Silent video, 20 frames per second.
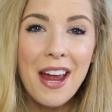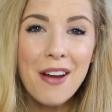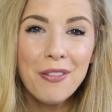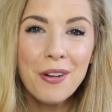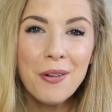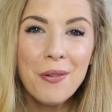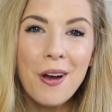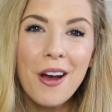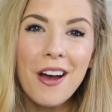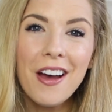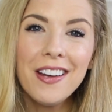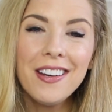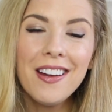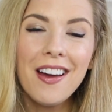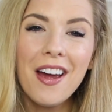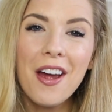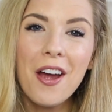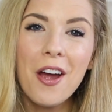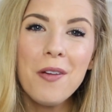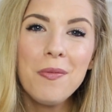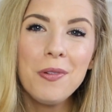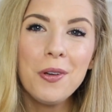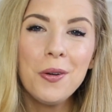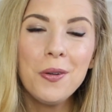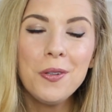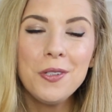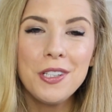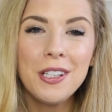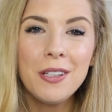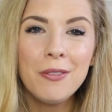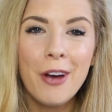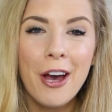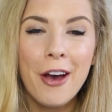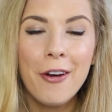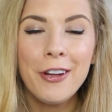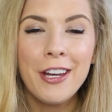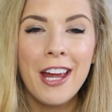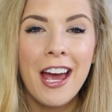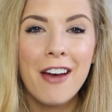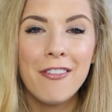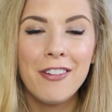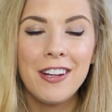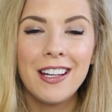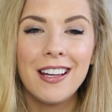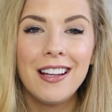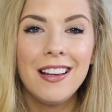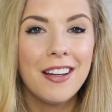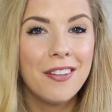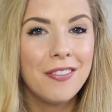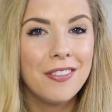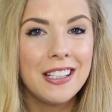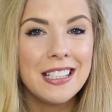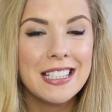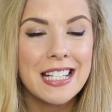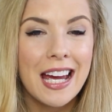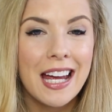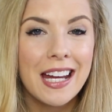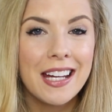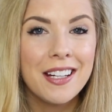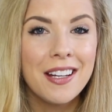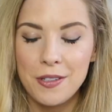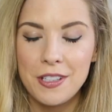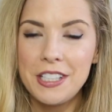everyone, I hope you're all doing well and having a lovely day.